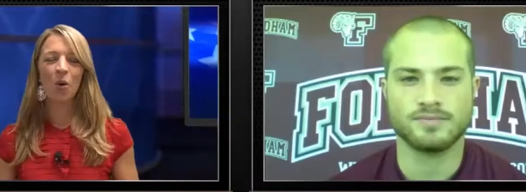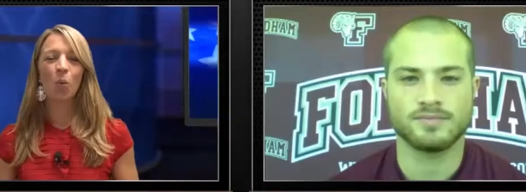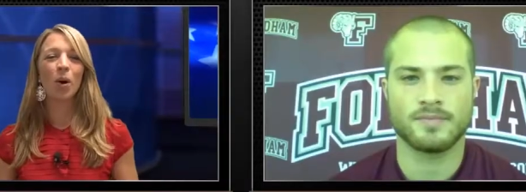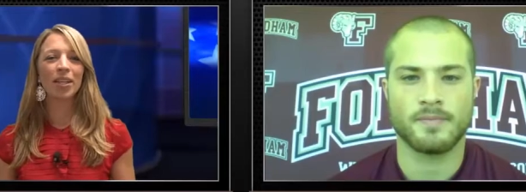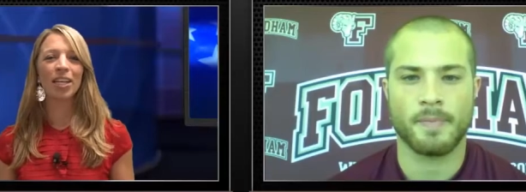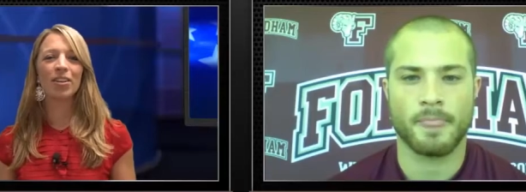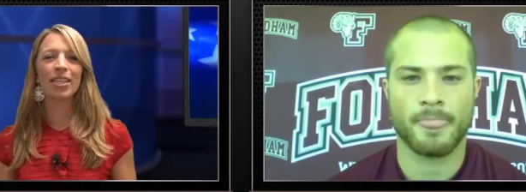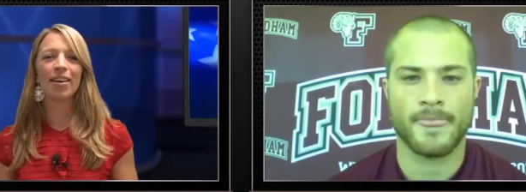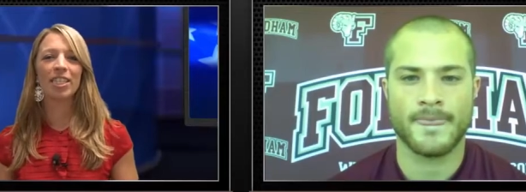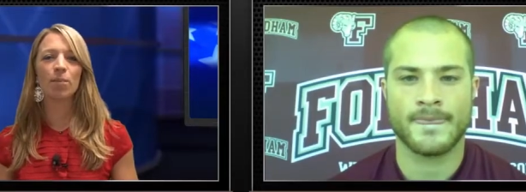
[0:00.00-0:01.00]
Speaker 1: What can you
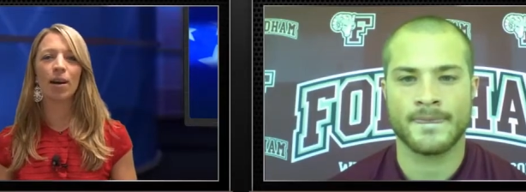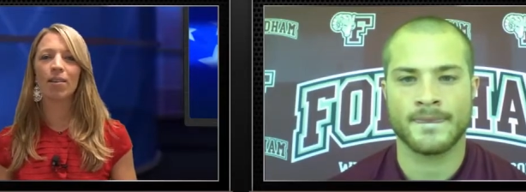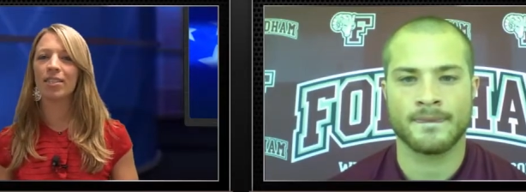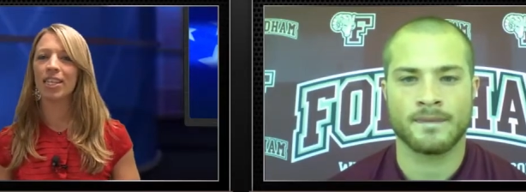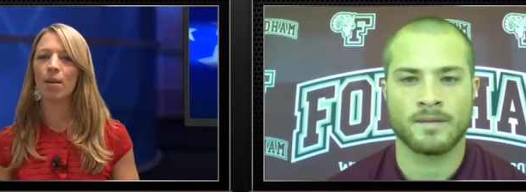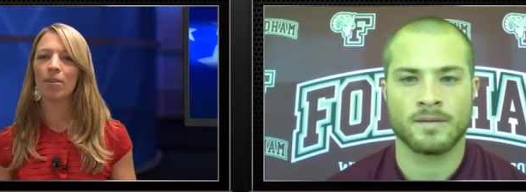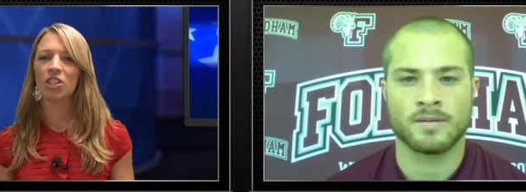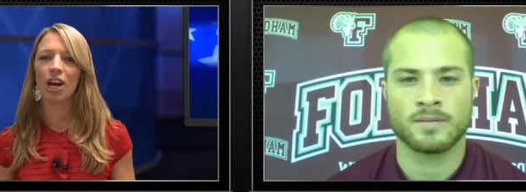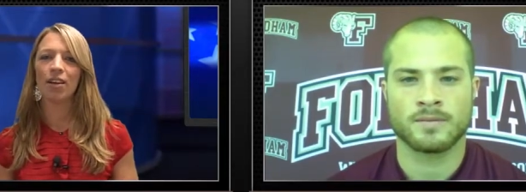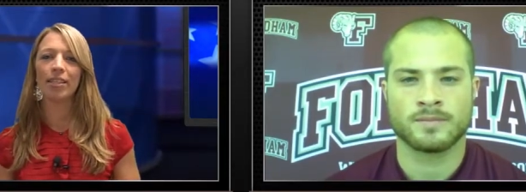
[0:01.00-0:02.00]
tell us about Sam
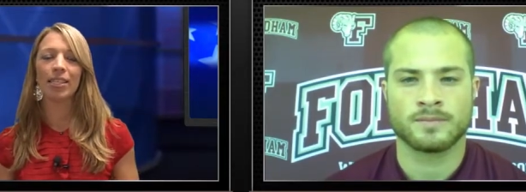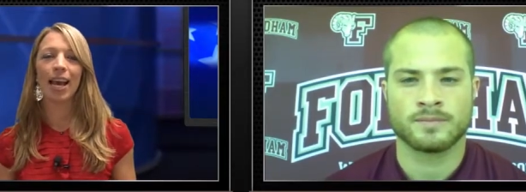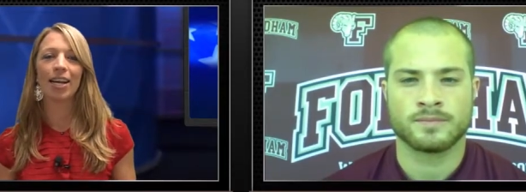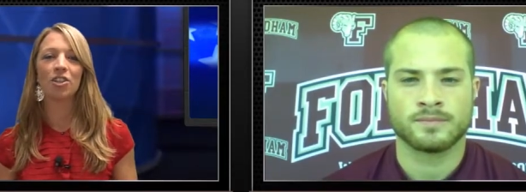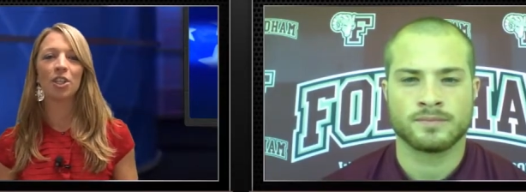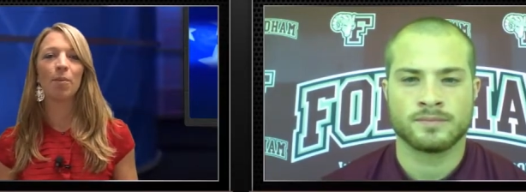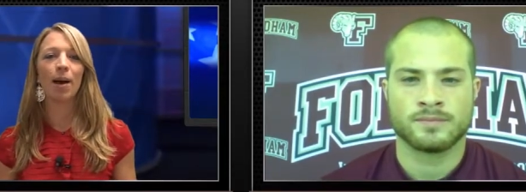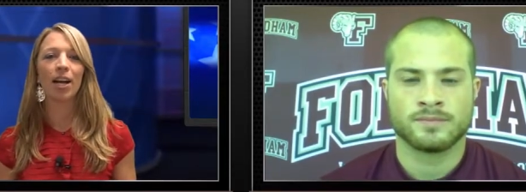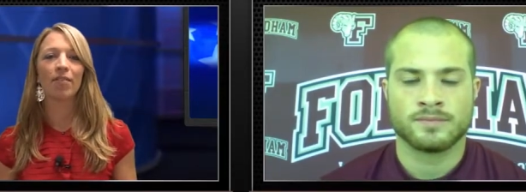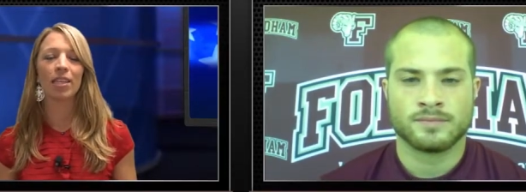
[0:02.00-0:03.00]
Ajala's catch in the
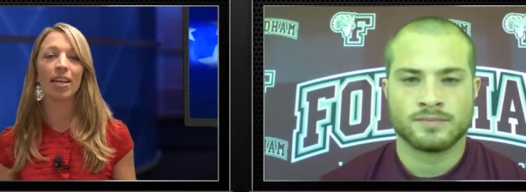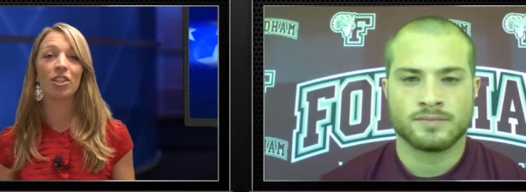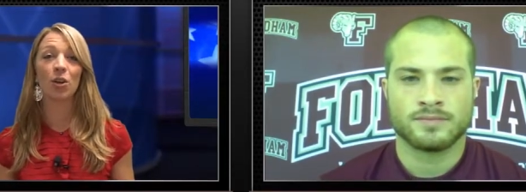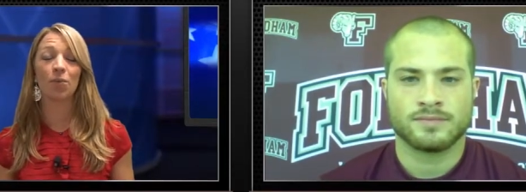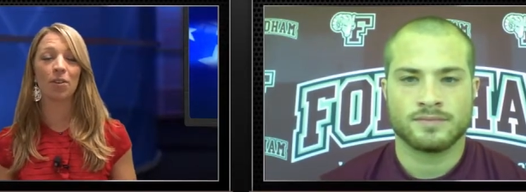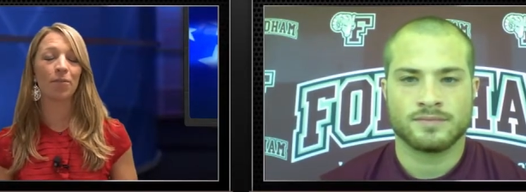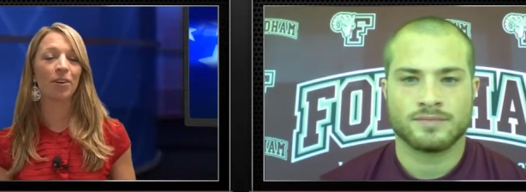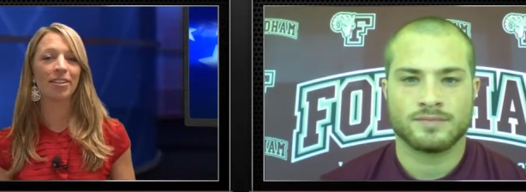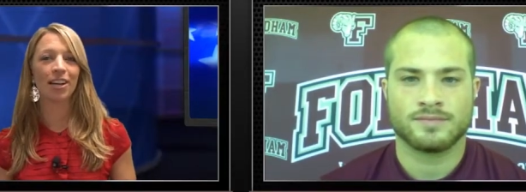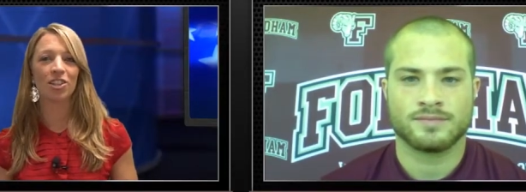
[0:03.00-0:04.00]
back of the end zone for the
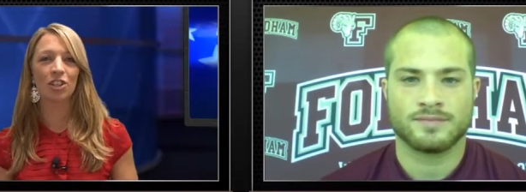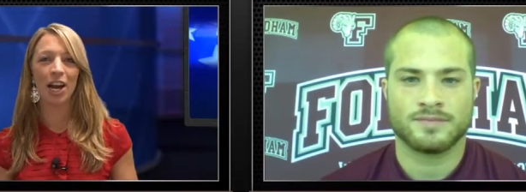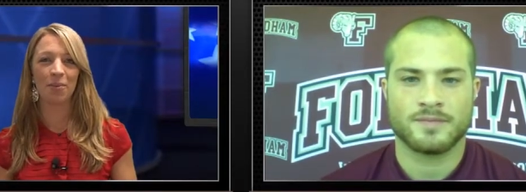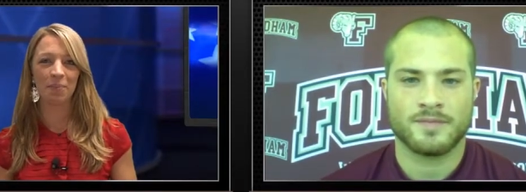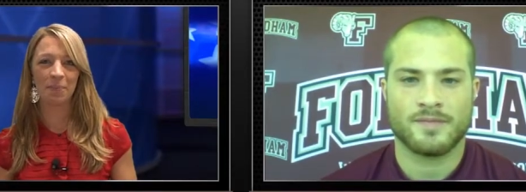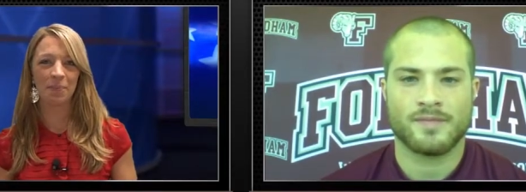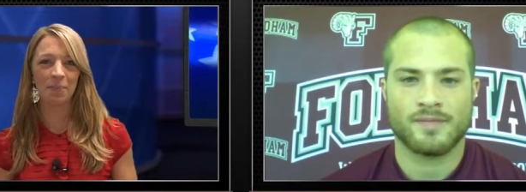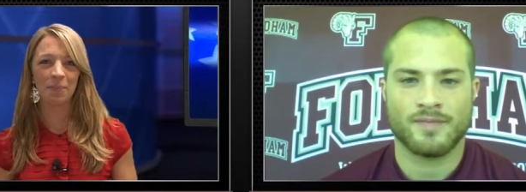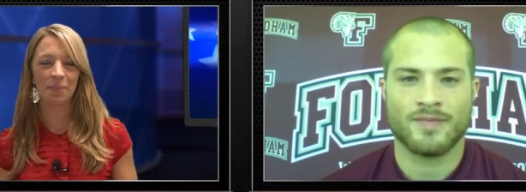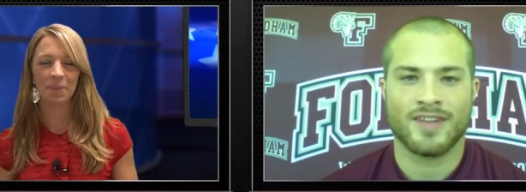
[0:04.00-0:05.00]
first touchdown?
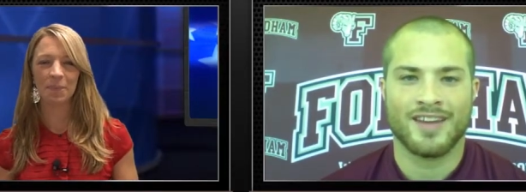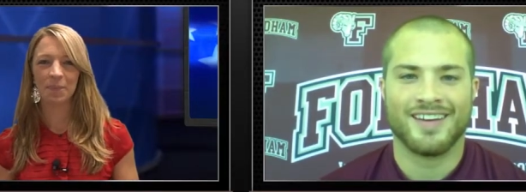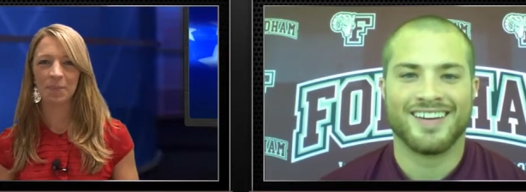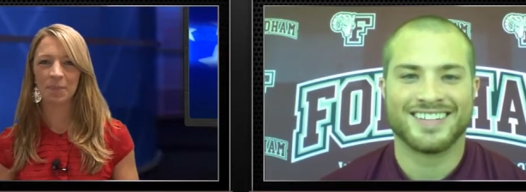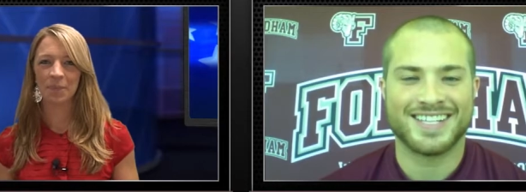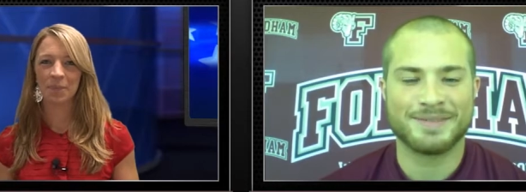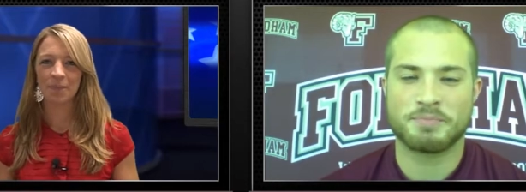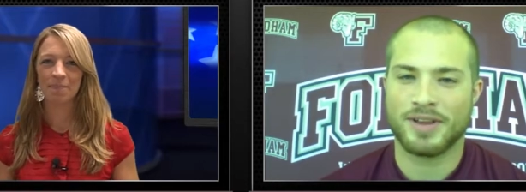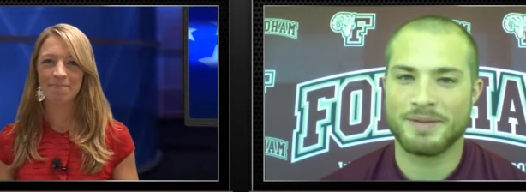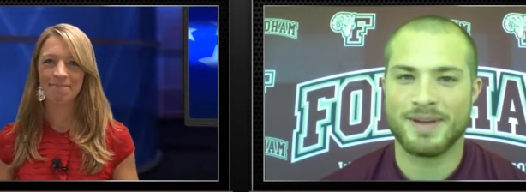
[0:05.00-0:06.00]
Speaker 2: Sam's a
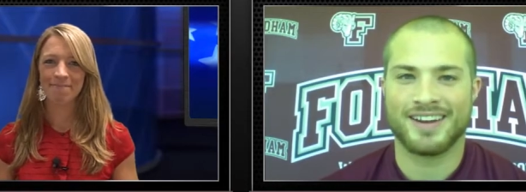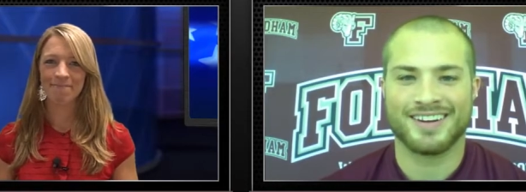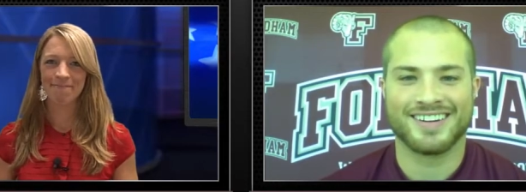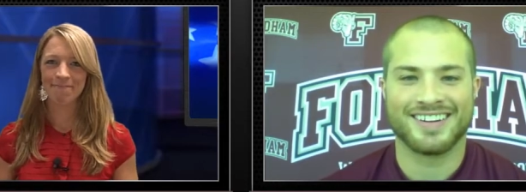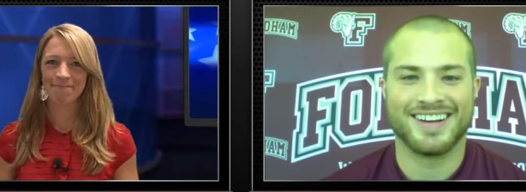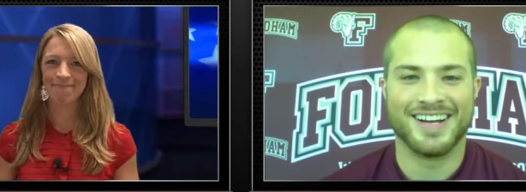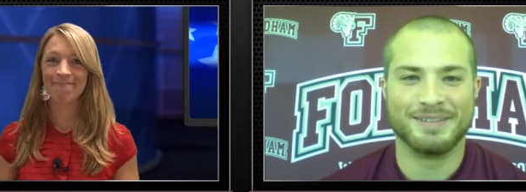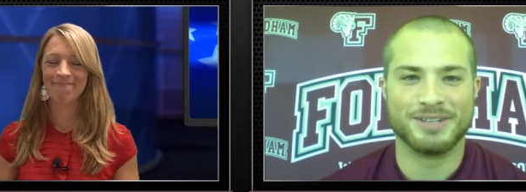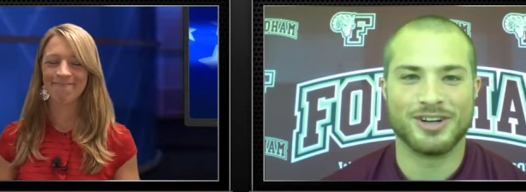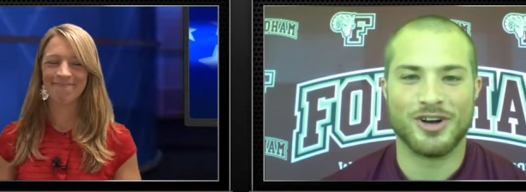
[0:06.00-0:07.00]
playmaker.
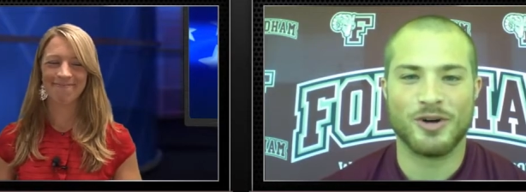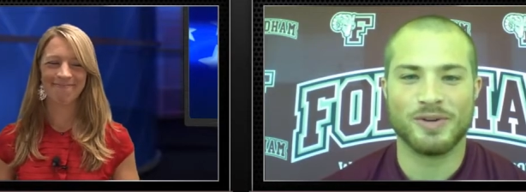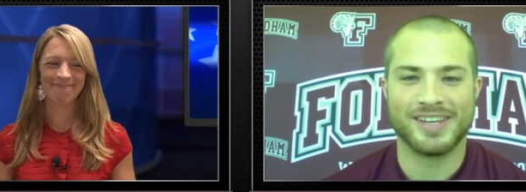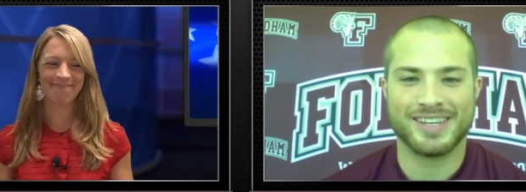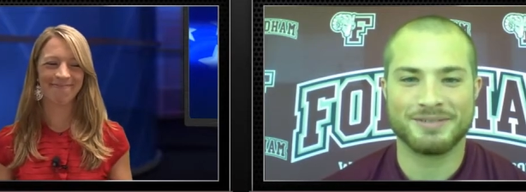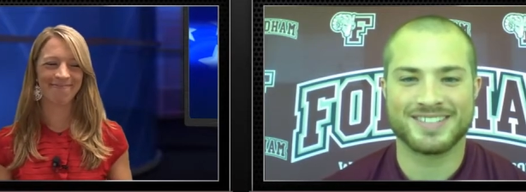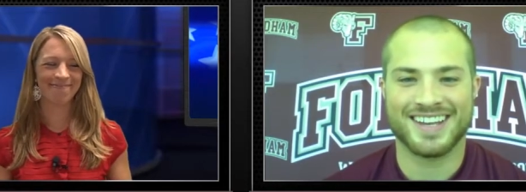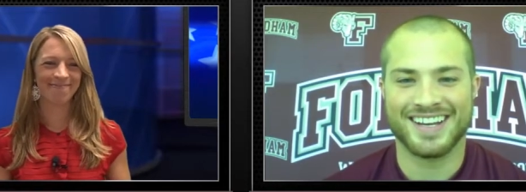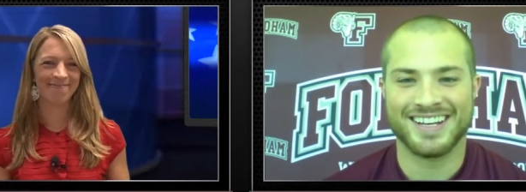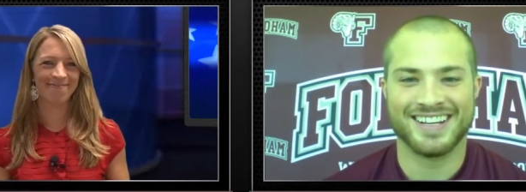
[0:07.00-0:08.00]
Um, you know, all week he was
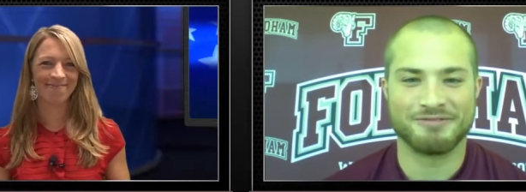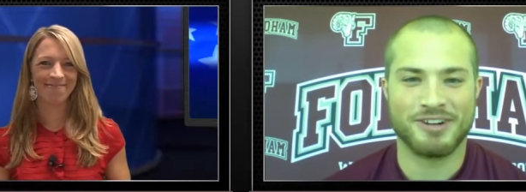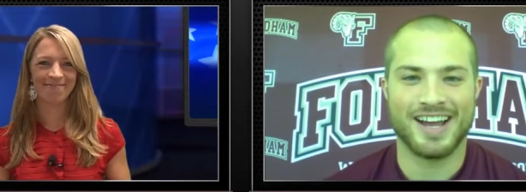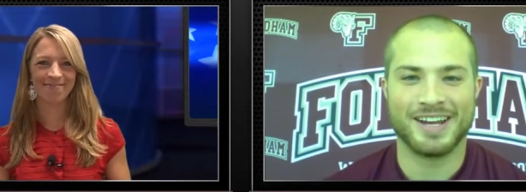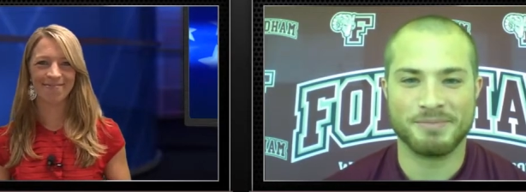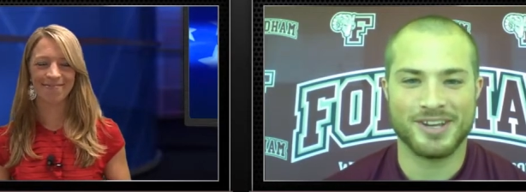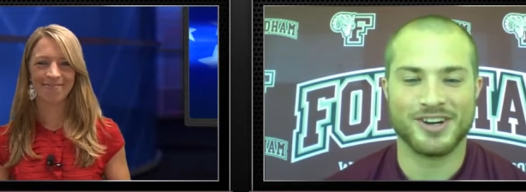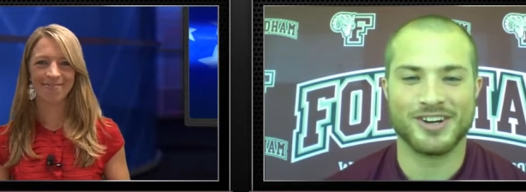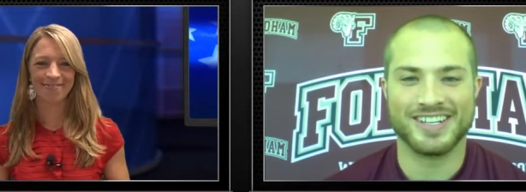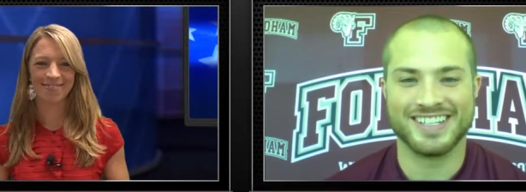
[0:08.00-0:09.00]
kind of riding me hard,